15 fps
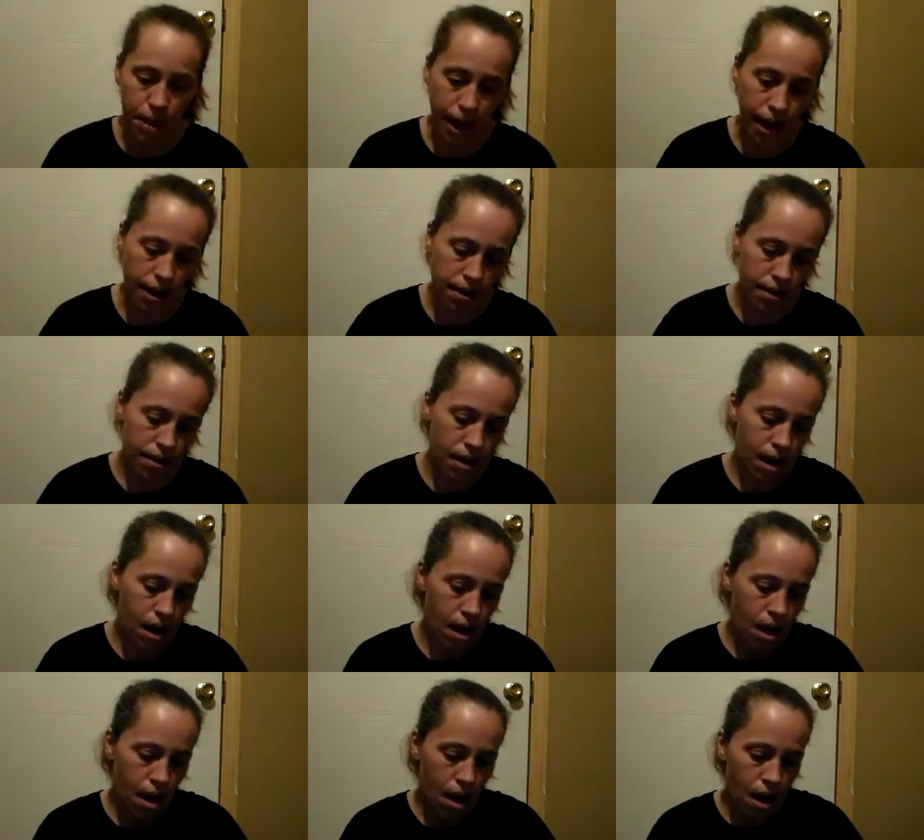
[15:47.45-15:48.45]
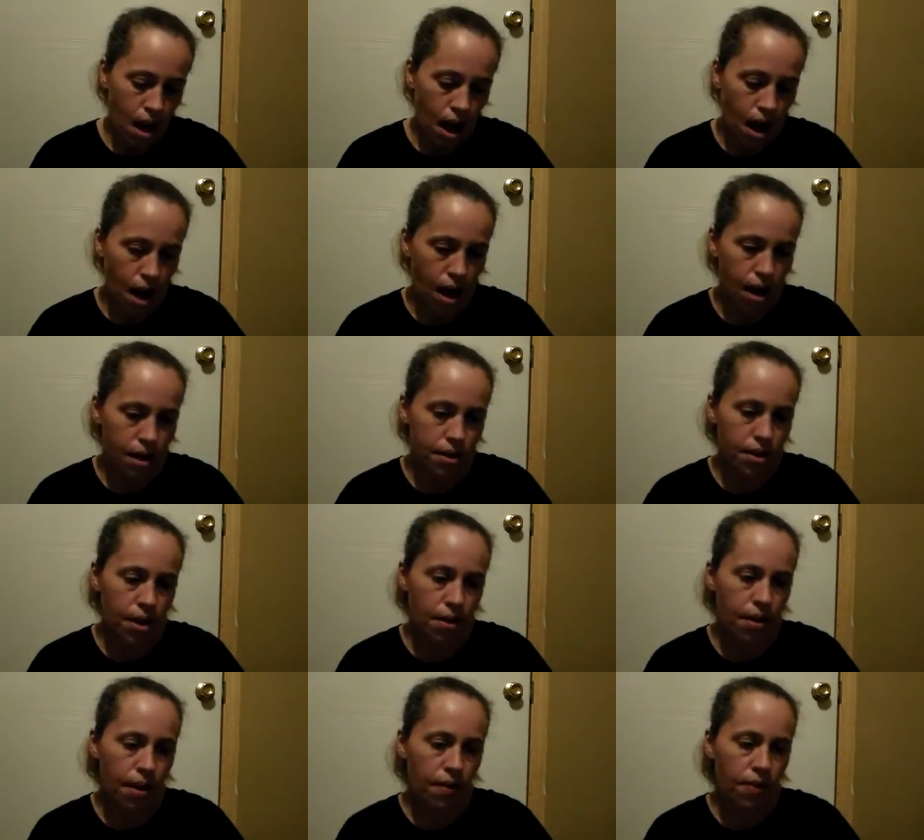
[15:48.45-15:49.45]
sweepstakes.
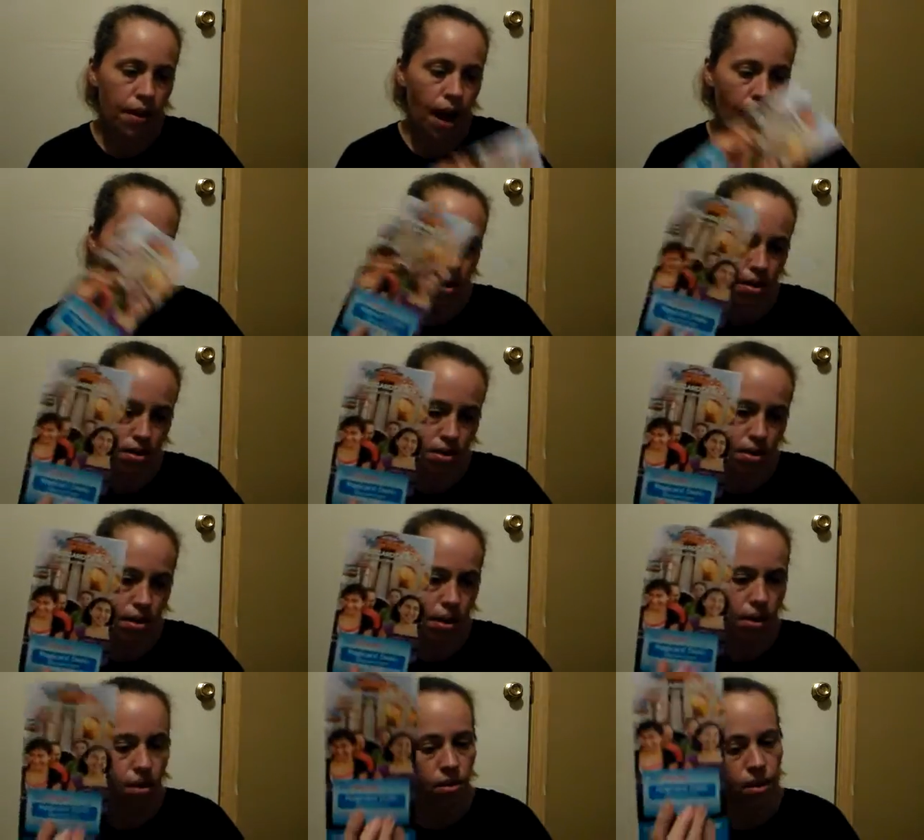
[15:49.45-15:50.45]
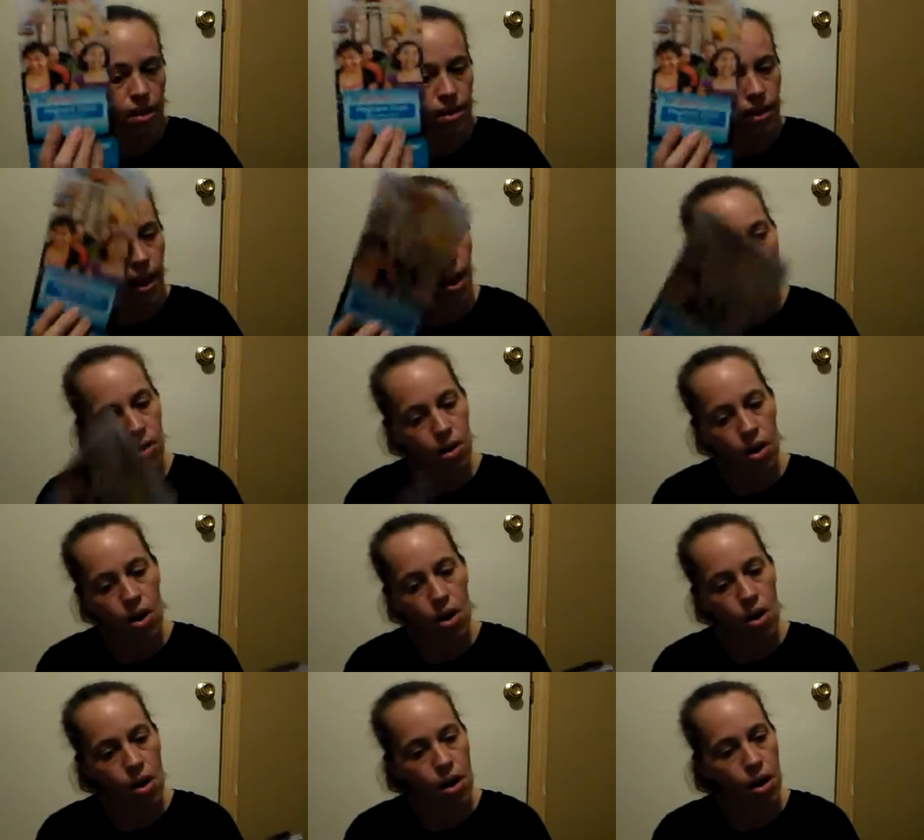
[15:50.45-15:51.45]
Uh, so they've got just a little
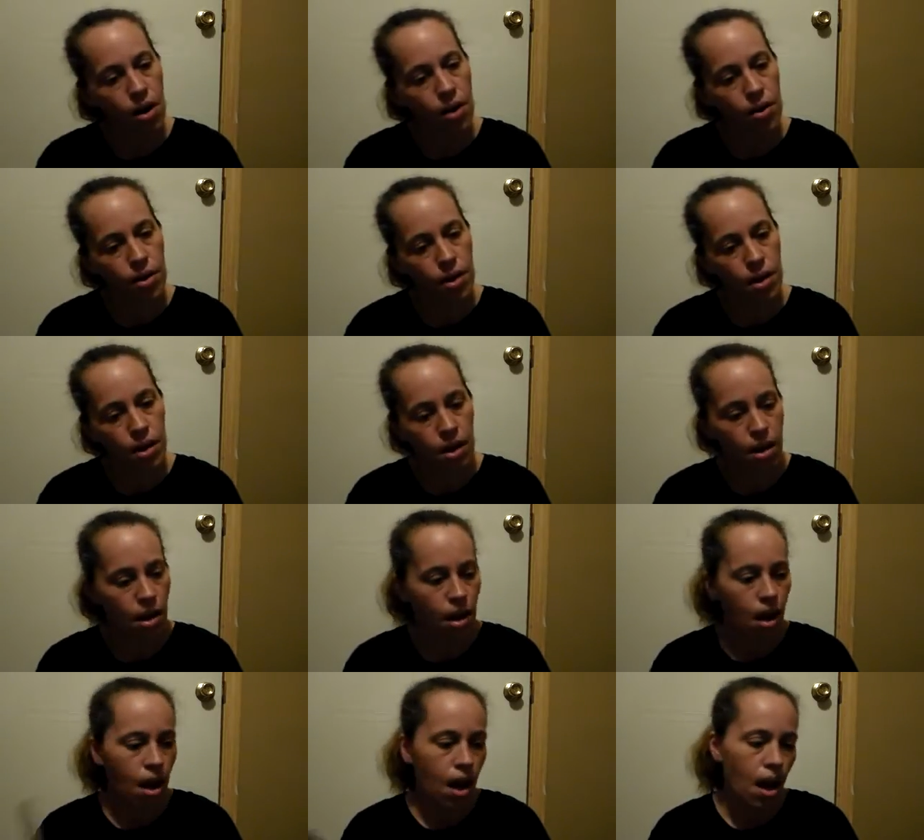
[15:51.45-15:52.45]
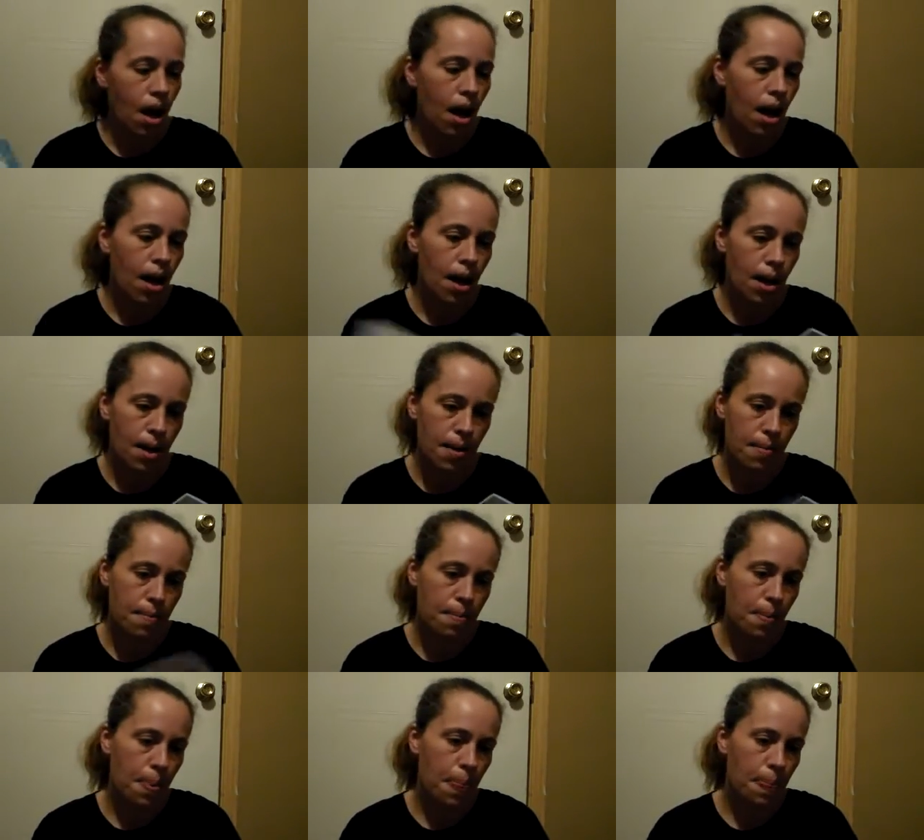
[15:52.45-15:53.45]
discount card,
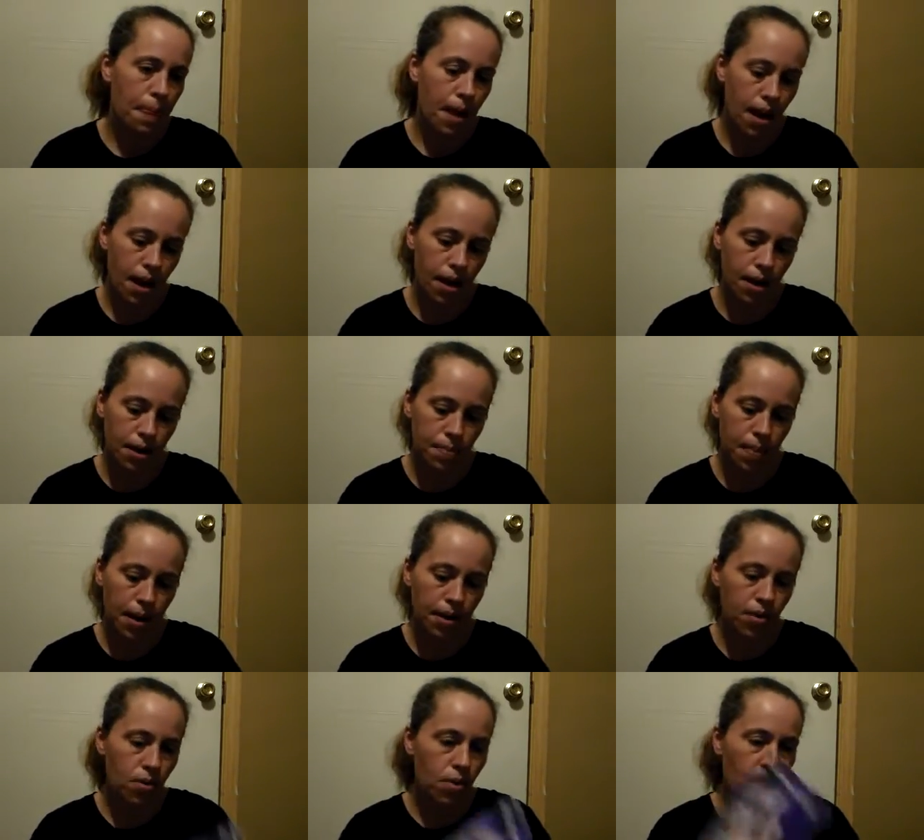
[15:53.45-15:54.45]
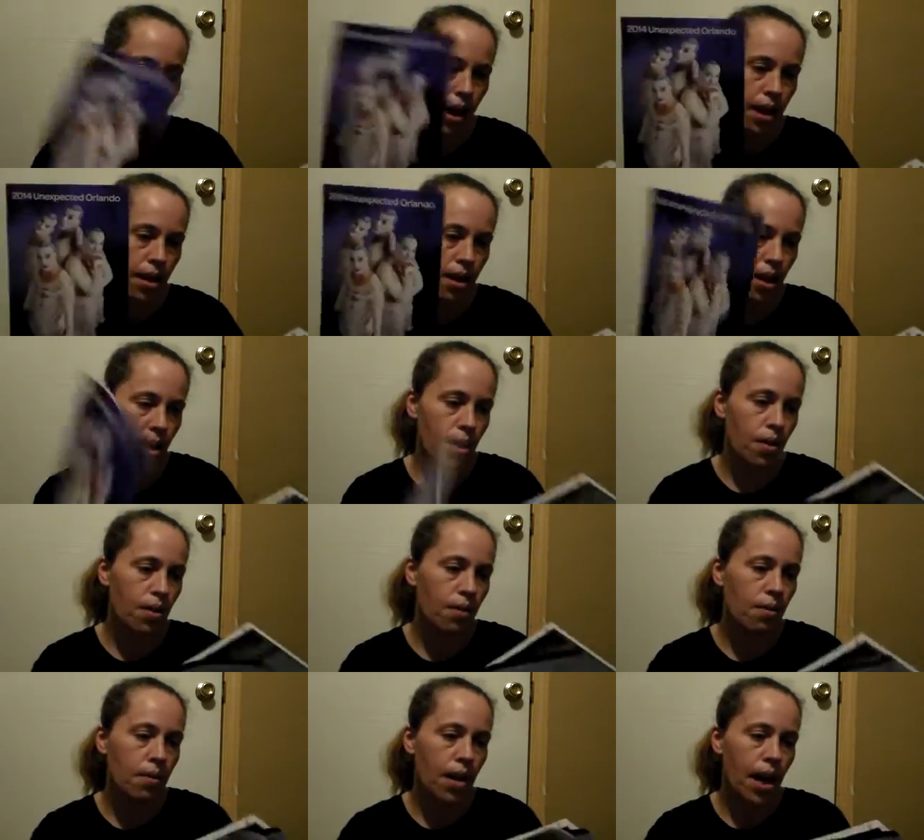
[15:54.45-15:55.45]
um, the Unexpected
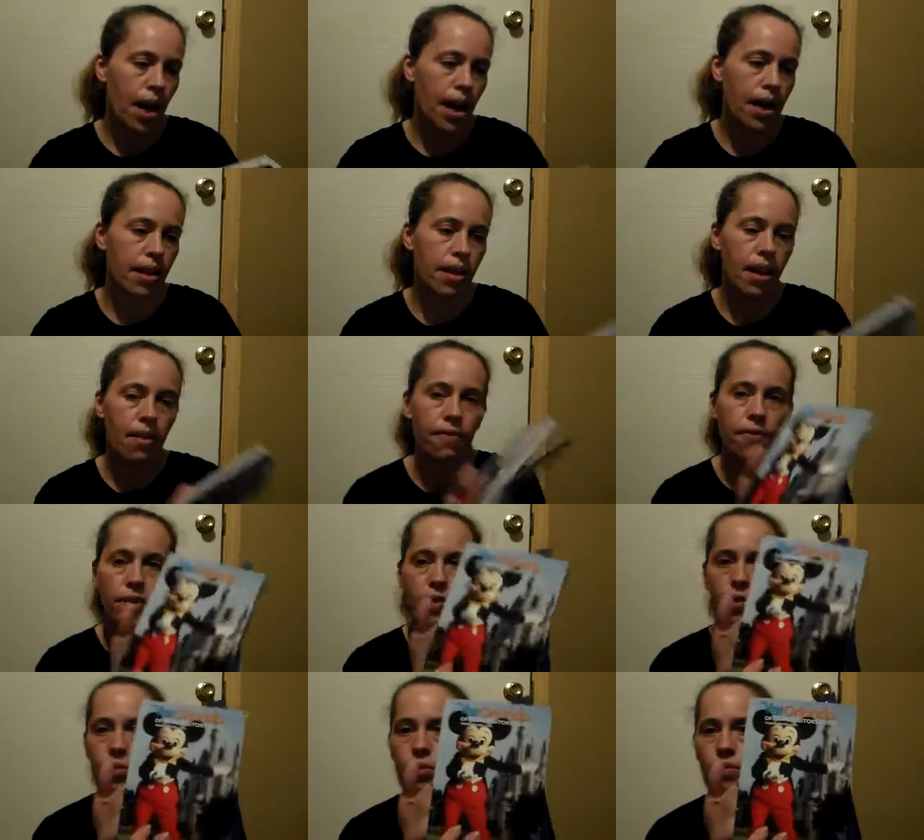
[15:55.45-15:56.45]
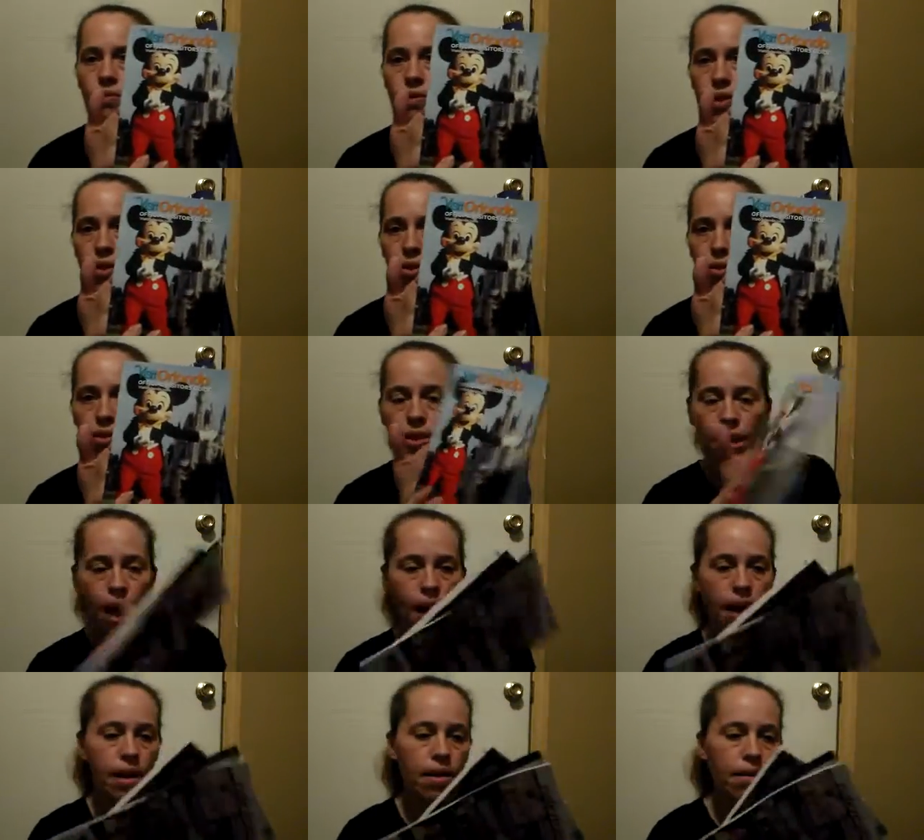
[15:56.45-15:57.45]
Orlando, and the official
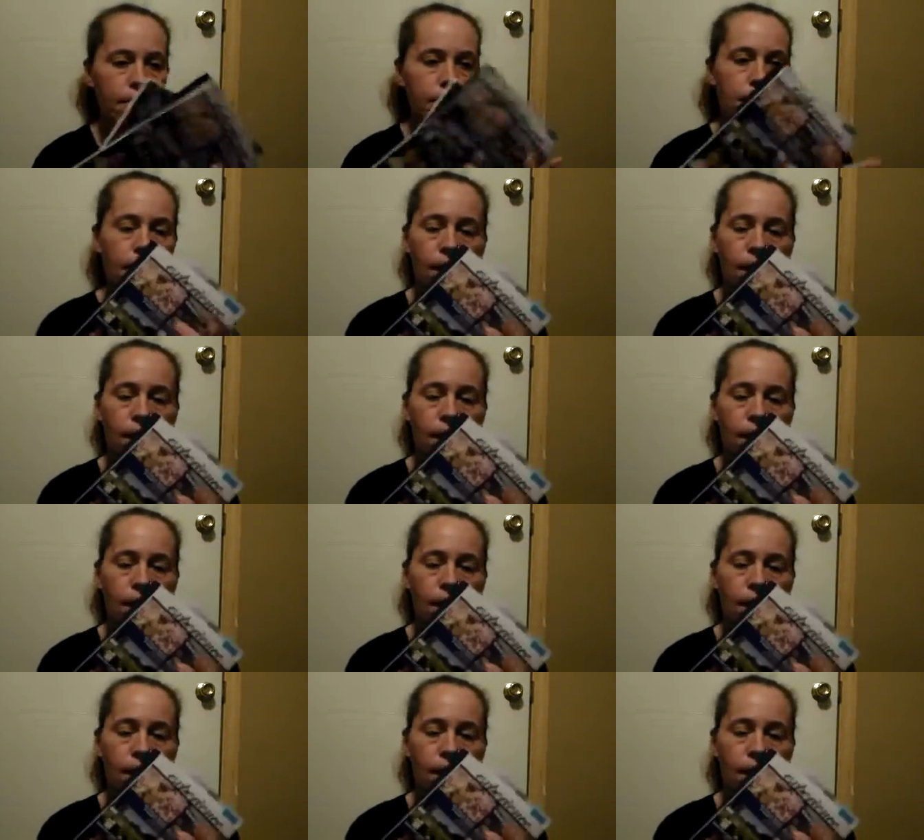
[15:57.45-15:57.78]
visitor's guide.